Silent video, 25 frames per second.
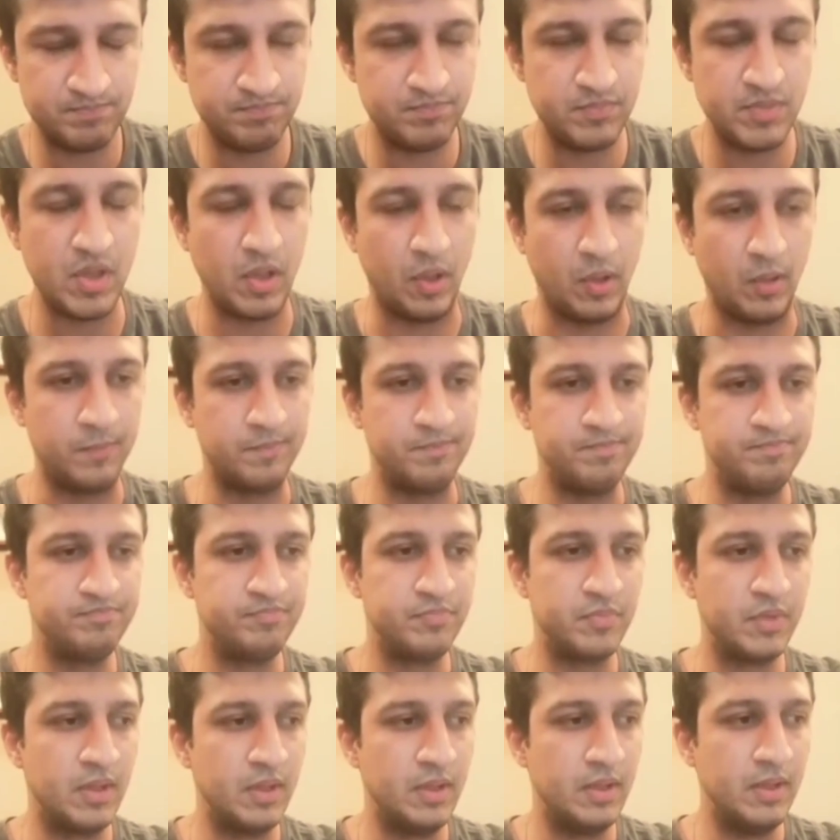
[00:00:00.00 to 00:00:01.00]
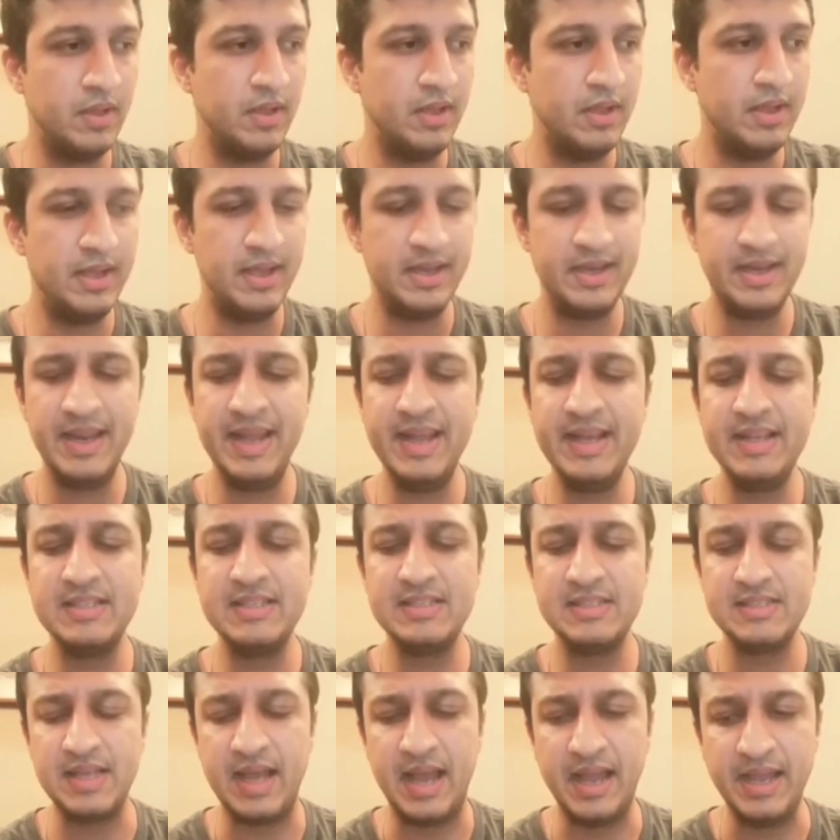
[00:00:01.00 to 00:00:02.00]
No. It
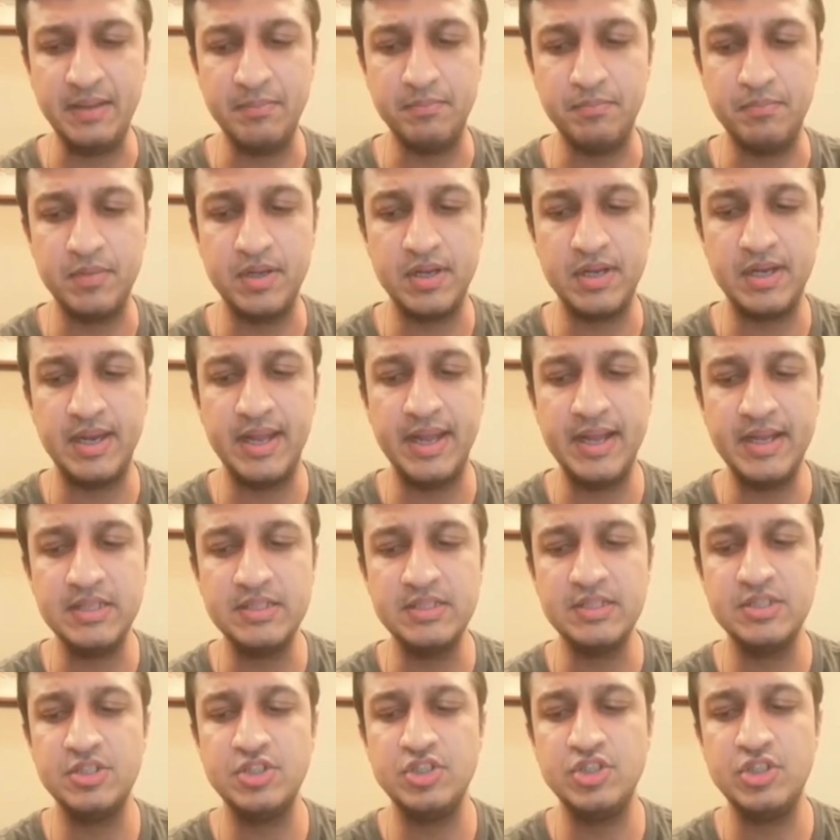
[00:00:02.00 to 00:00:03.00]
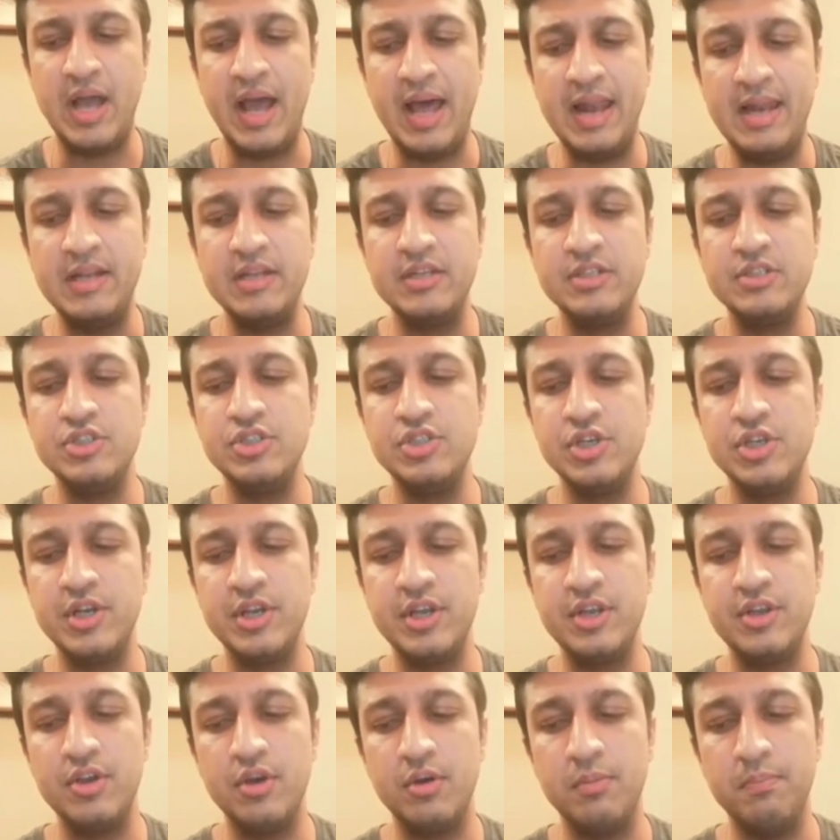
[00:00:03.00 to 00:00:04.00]
takes time. It takes
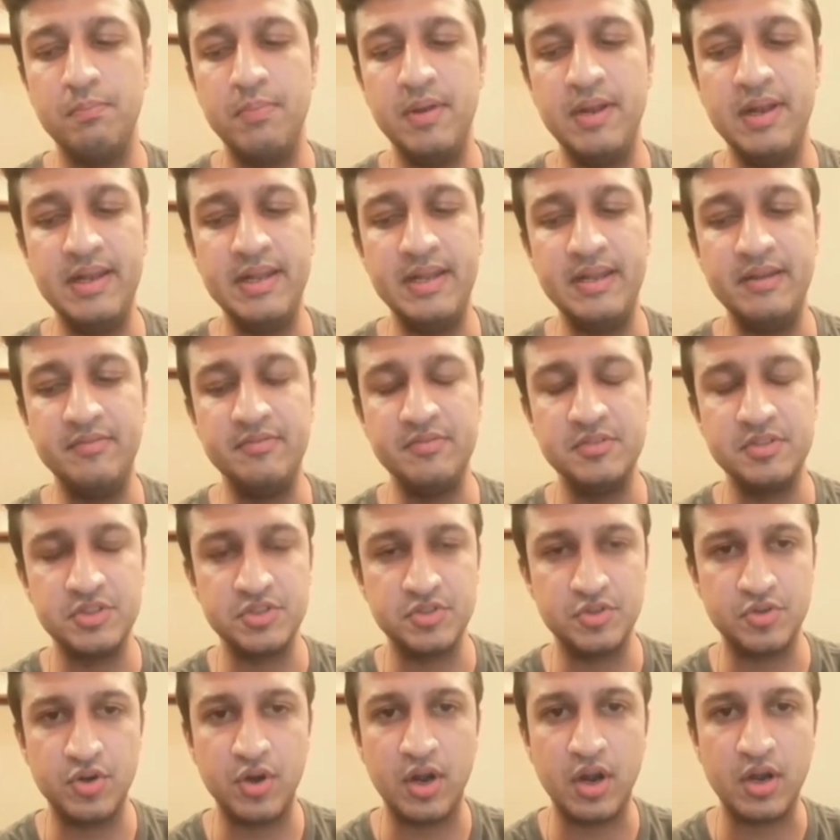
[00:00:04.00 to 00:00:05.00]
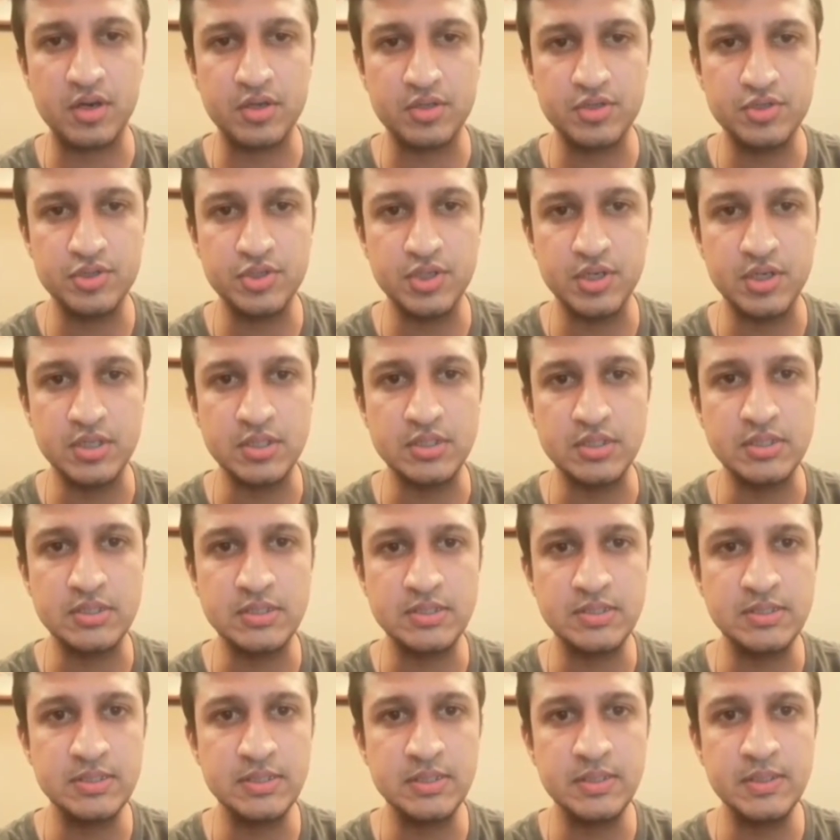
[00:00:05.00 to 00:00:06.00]
challenging your belief
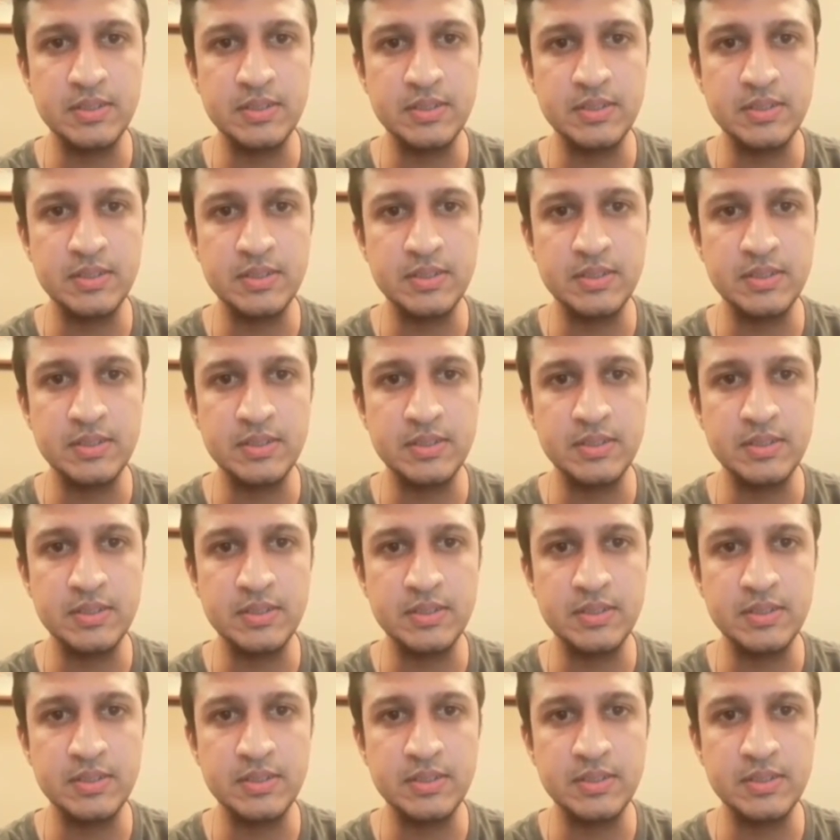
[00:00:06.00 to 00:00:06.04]
structures.